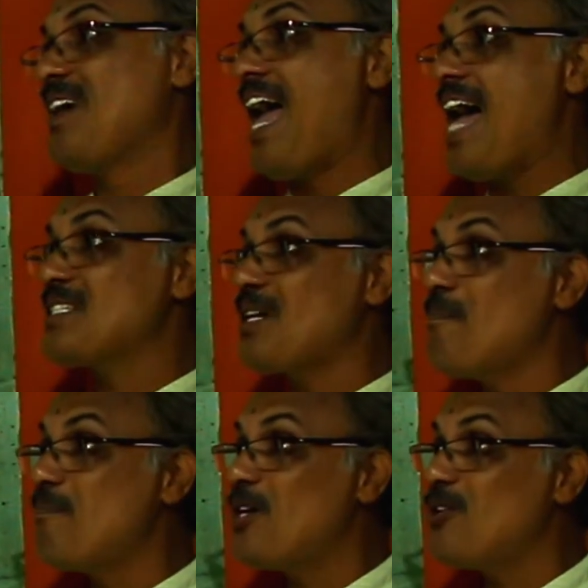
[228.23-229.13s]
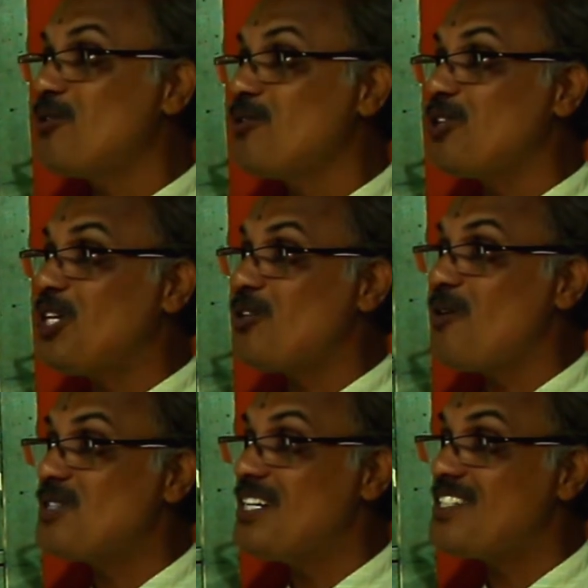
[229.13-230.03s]
As compared to
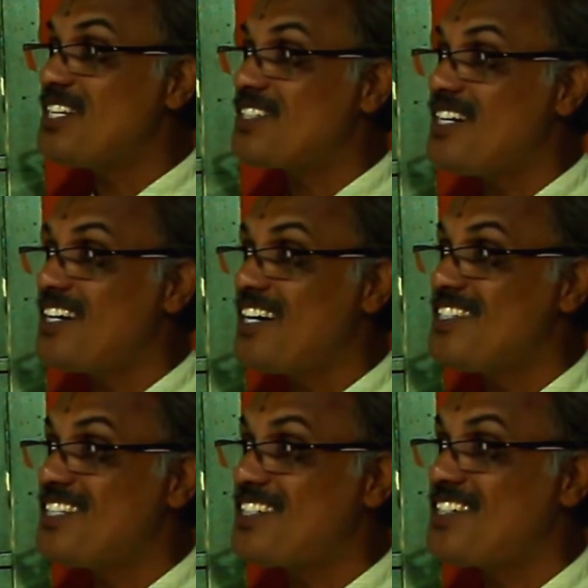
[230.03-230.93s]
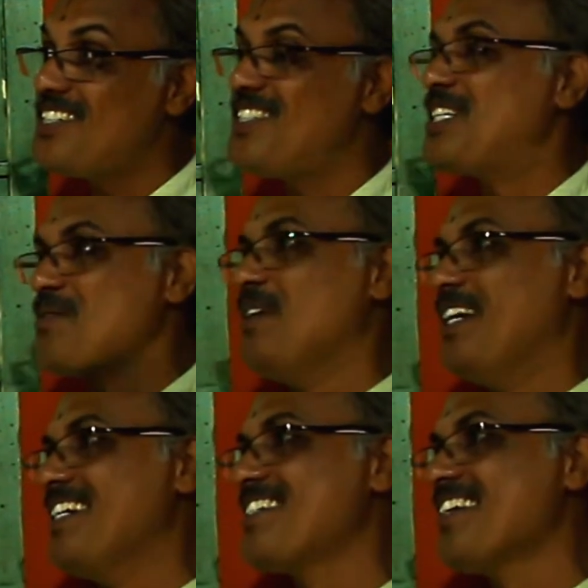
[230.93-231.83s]
3,666
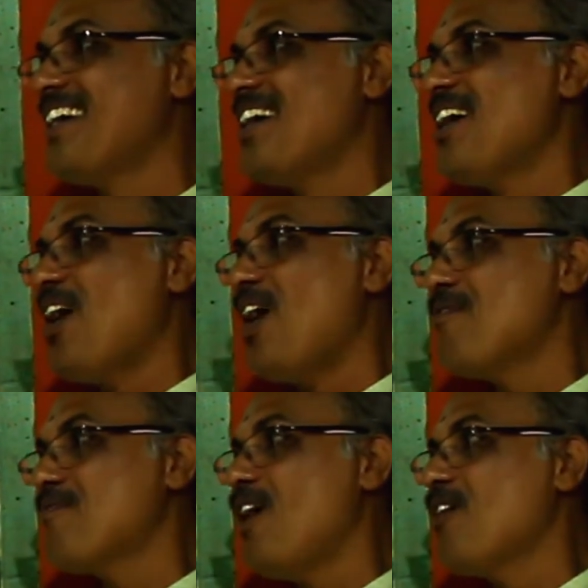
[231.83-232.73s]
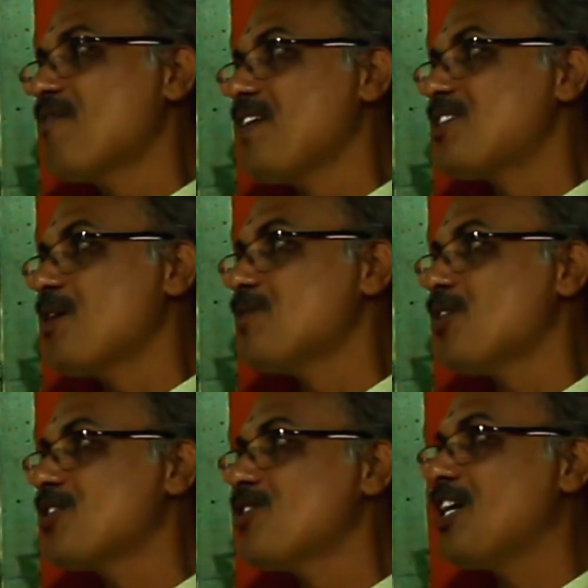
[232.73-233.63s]
minutes of our first
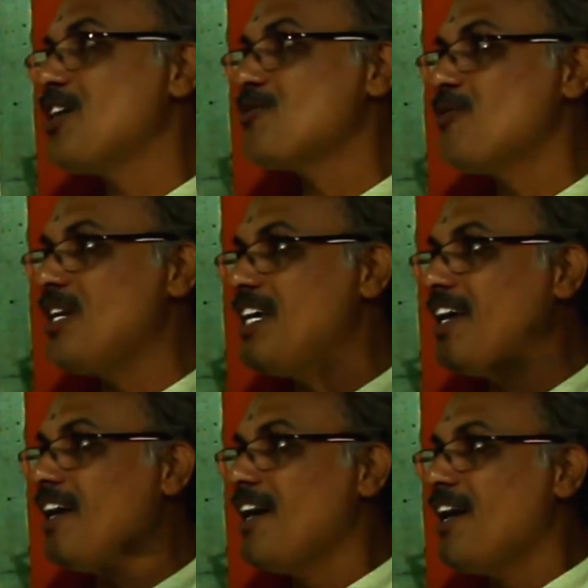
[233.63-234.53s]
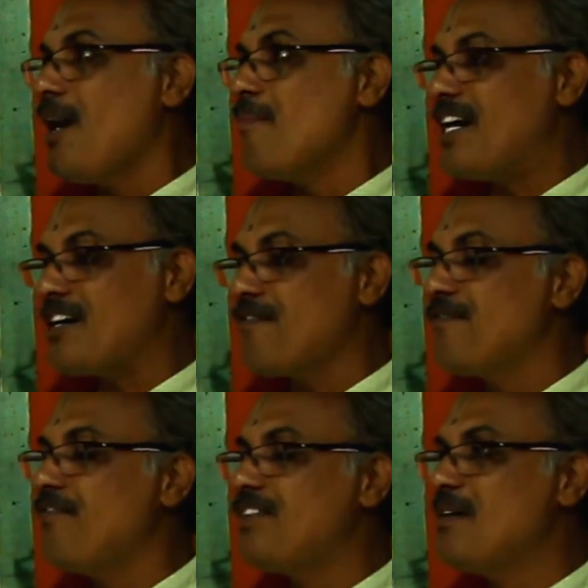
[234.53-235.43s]
episode. So there is only a matter of
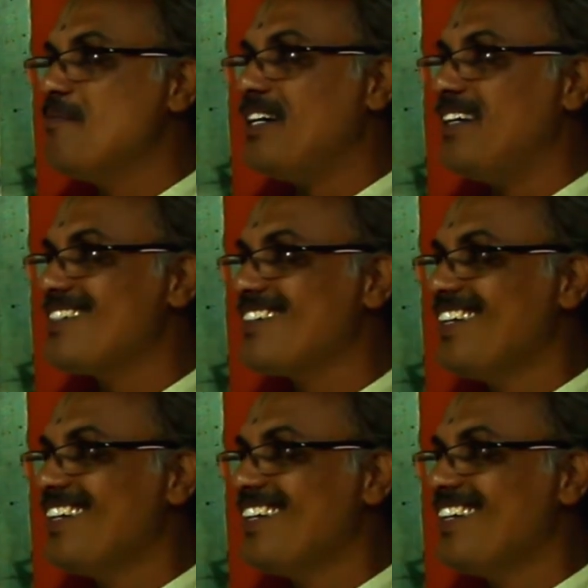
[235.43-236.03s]
50 minutes